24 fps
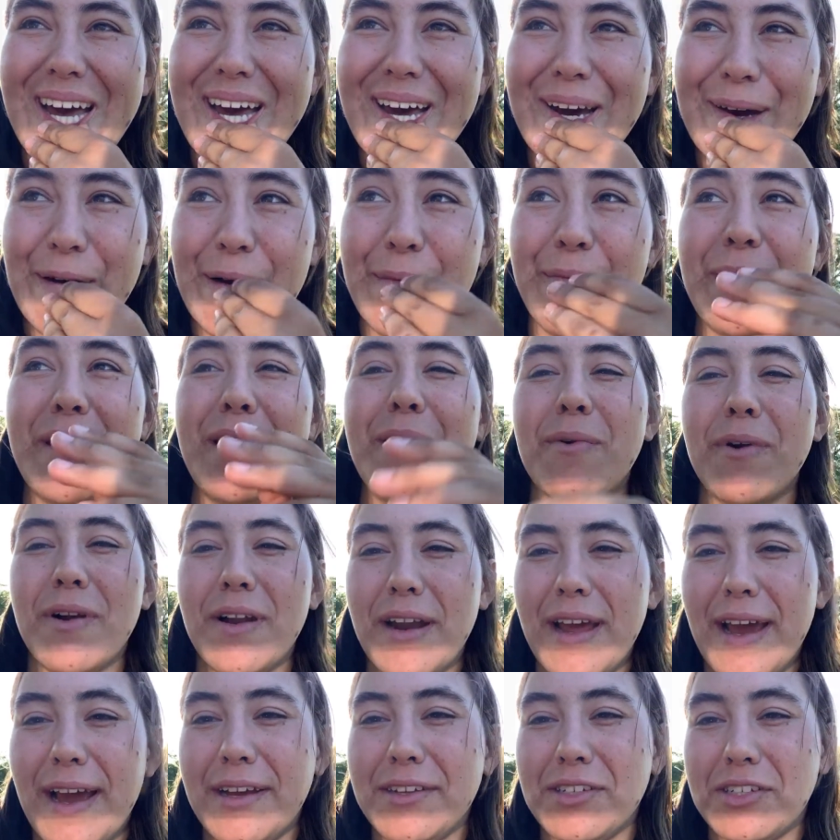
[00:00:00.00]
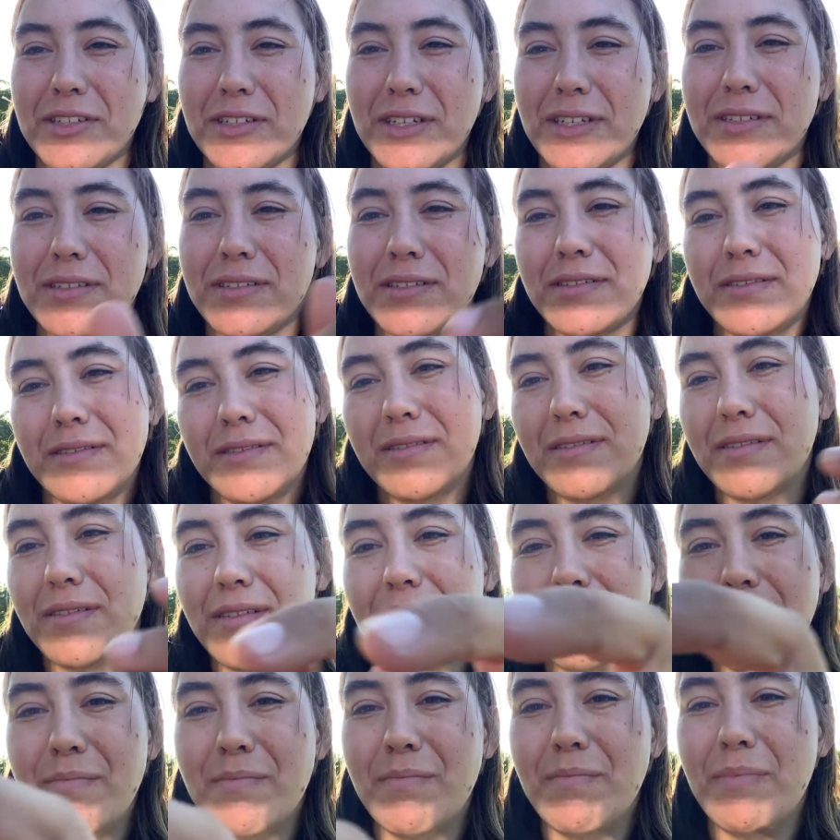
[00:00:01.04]
when we were in Ashland,
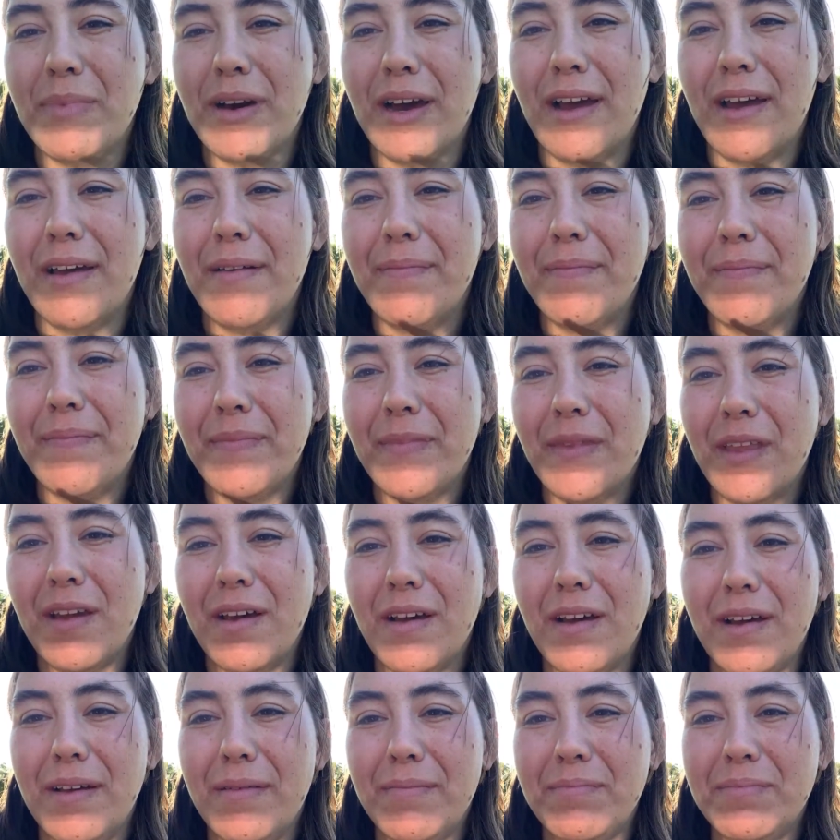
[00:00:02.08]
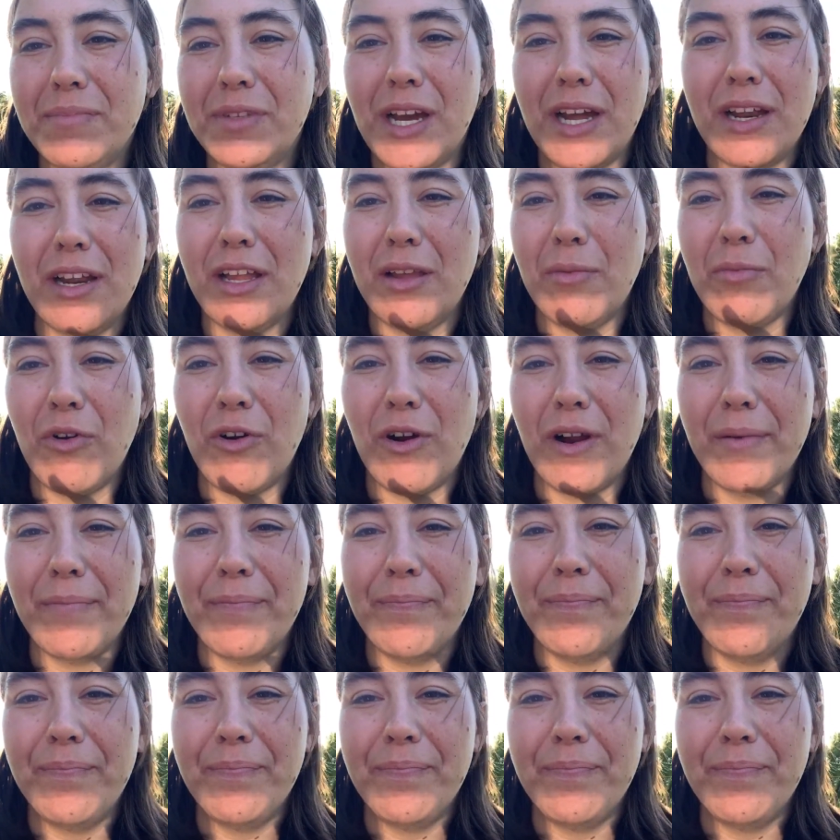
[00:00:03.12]
but not anymore.